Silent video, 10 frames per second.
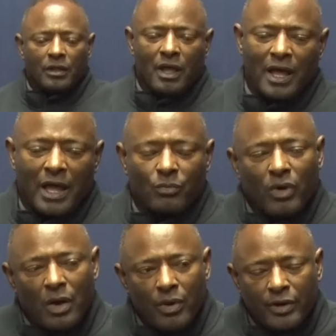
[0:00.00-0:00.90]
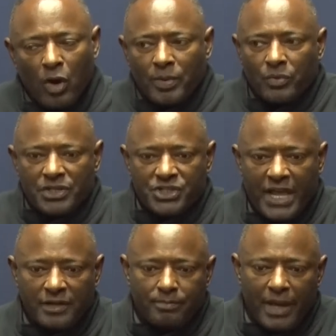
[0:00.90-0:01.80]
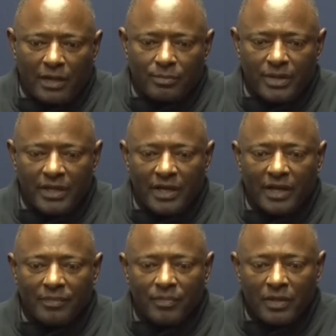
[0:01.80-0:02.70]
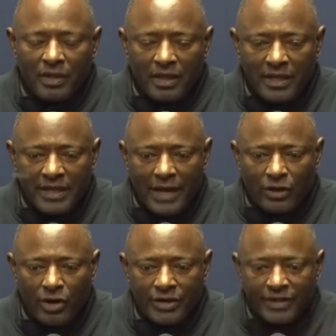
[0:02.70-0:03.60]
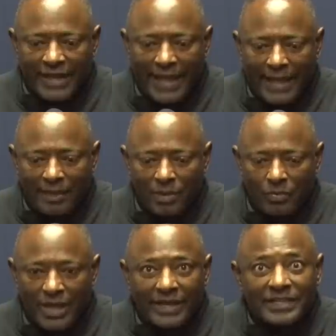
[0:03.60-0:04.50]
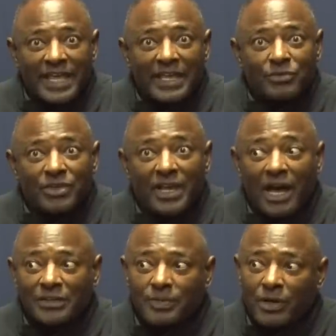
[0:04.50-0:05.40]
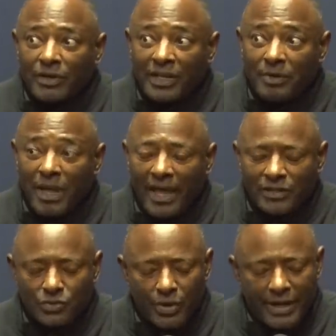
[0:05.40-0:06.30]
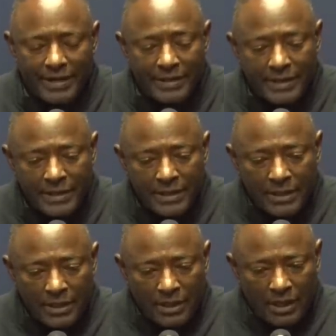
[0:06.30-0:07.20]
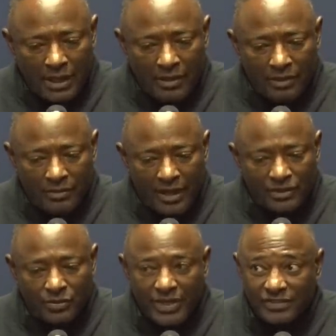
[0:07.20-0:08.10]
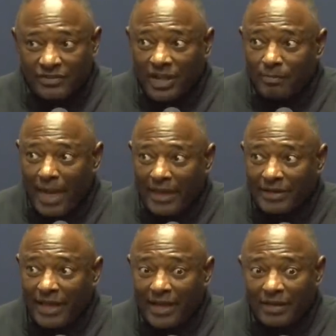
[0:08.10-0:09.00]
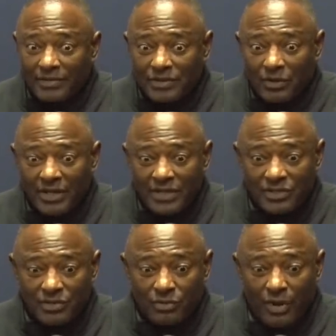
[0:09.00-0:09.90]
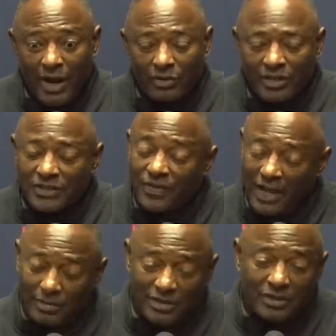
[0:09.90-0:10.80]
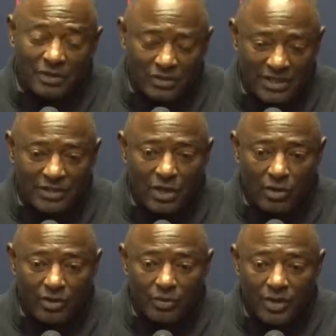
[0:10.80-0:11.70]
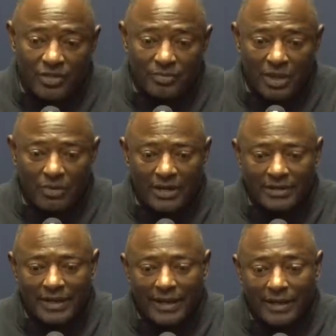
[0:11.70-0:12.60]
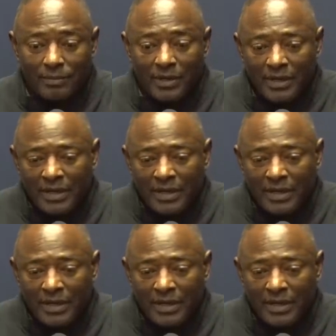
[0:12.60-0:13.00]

Uh, I want to open with Jayden Bellamy. Uh, he got hurt in the game, and we had to take him to the hospital and get him x-rayed. Uh, x-rays have come back negative, so he's in route. His family did go there with him. They were at the game.